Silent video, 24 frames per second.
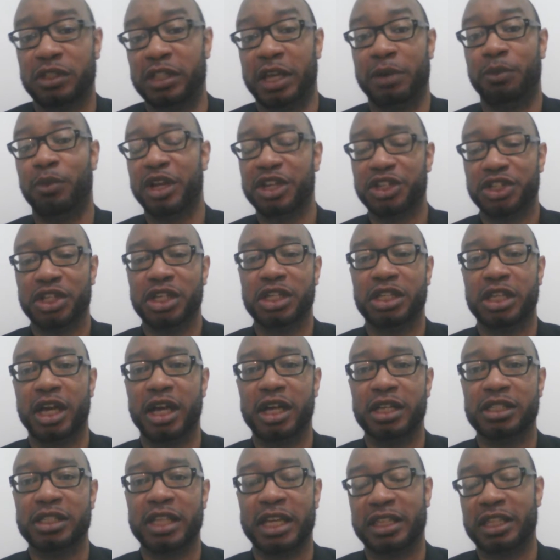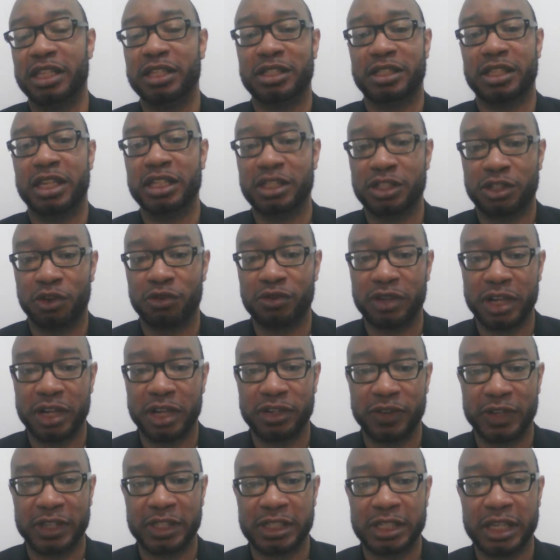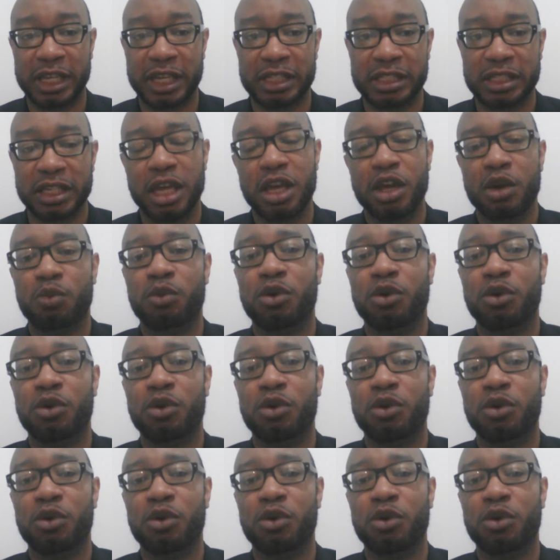that way she does, that these things don't need to exist.